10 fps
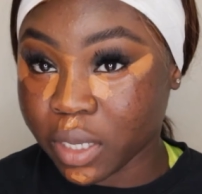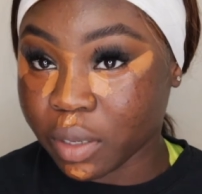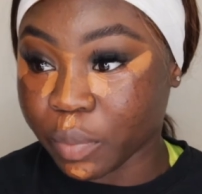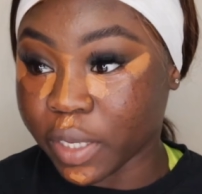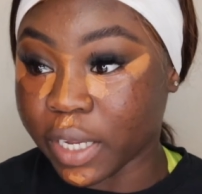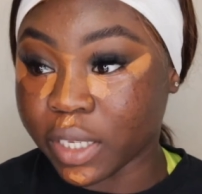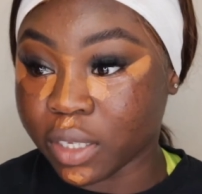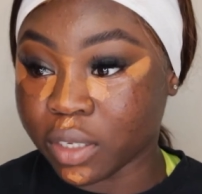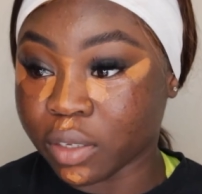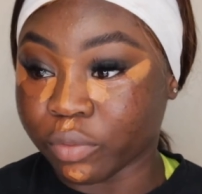
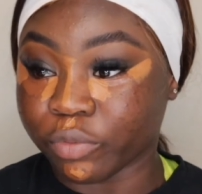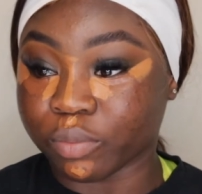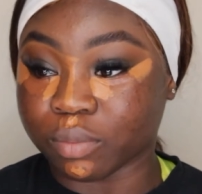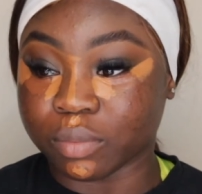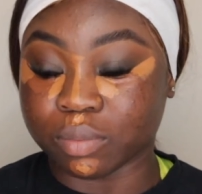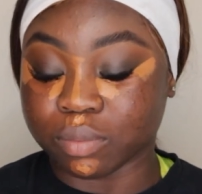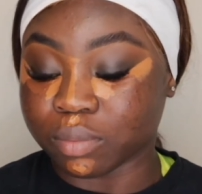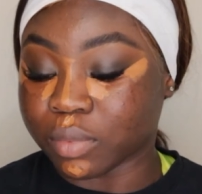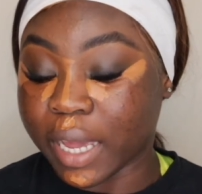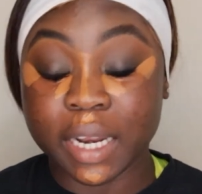So a step that I
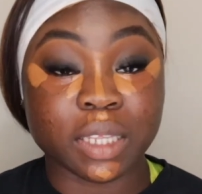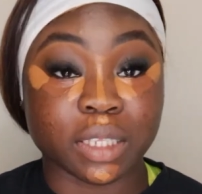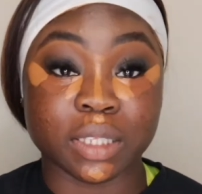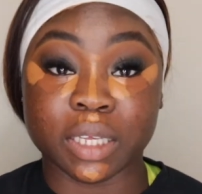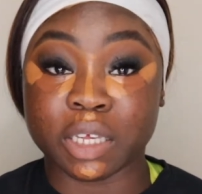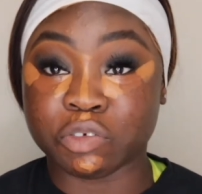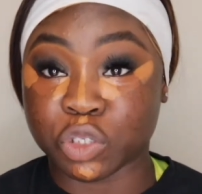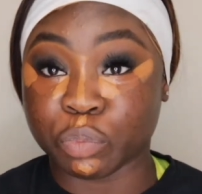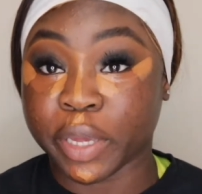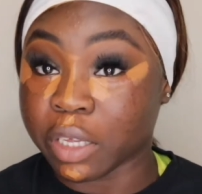have incorporated
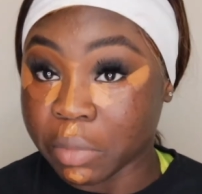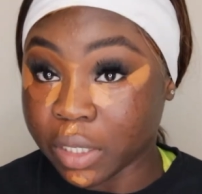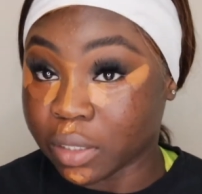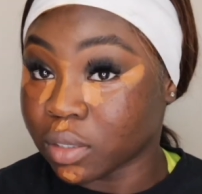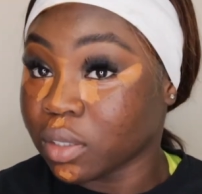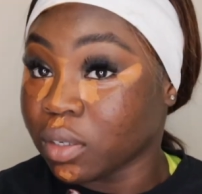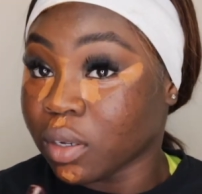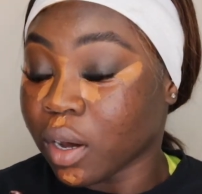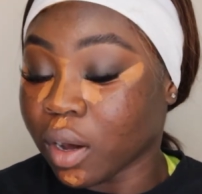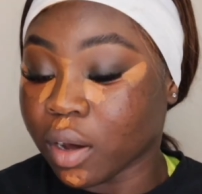in my routine
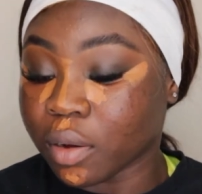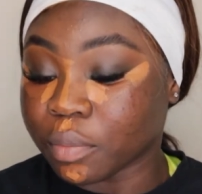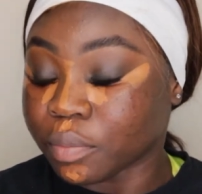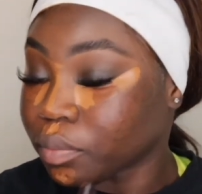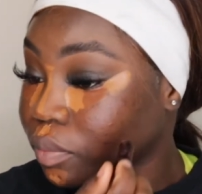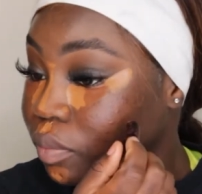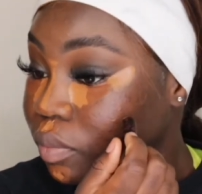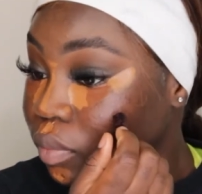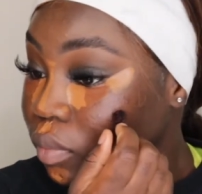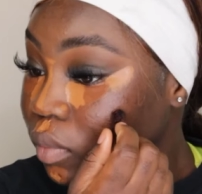is
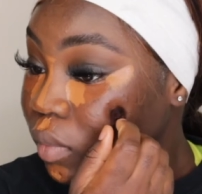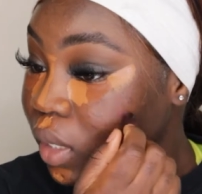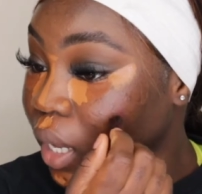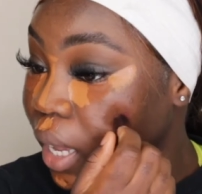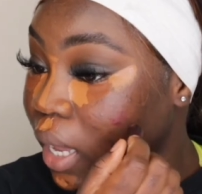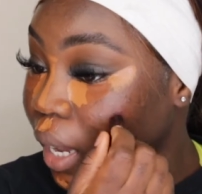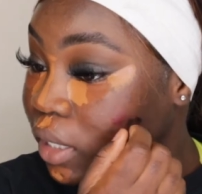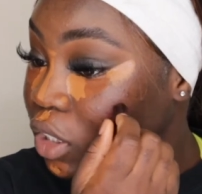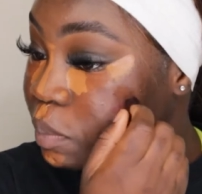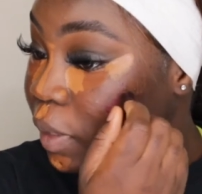using
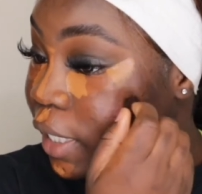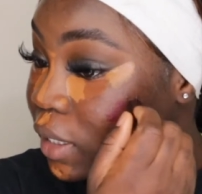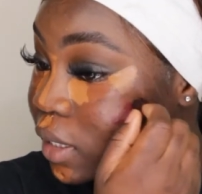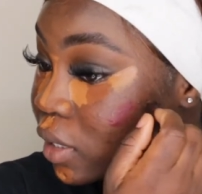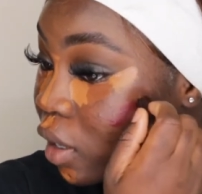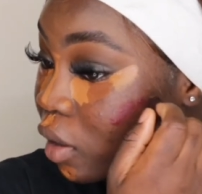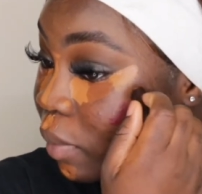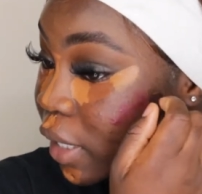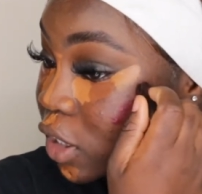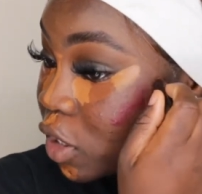a
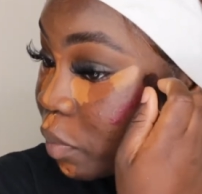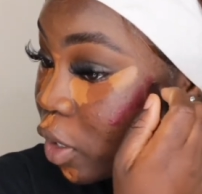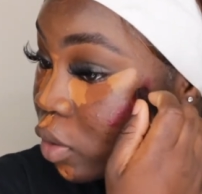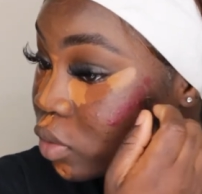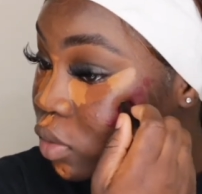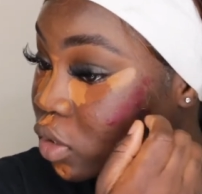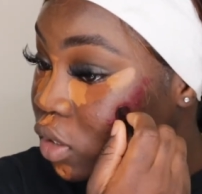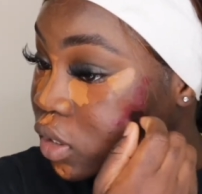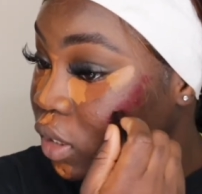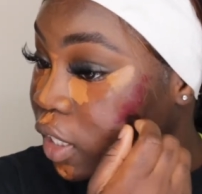lipstick in this
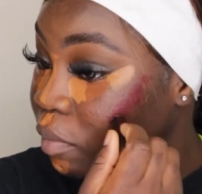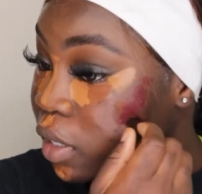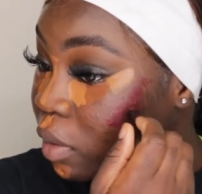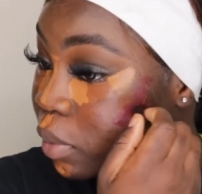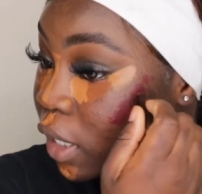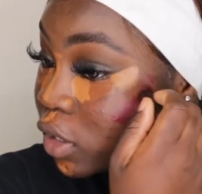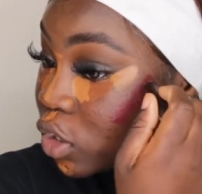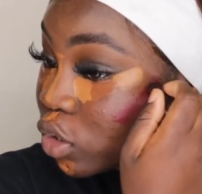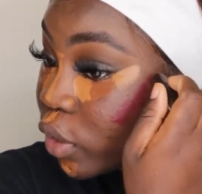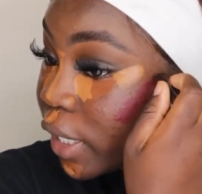shade. I
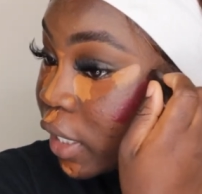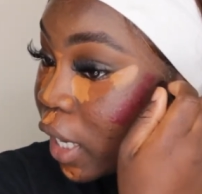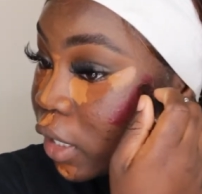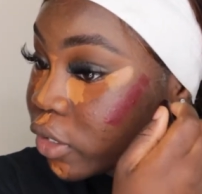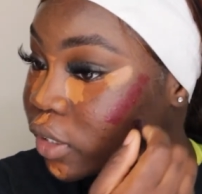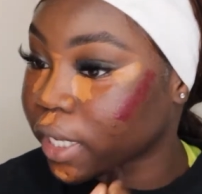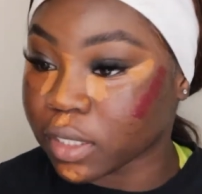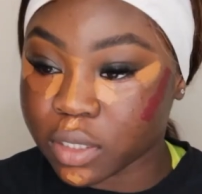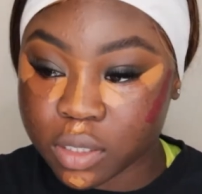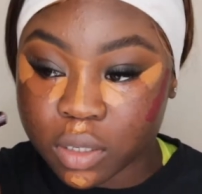will have it down below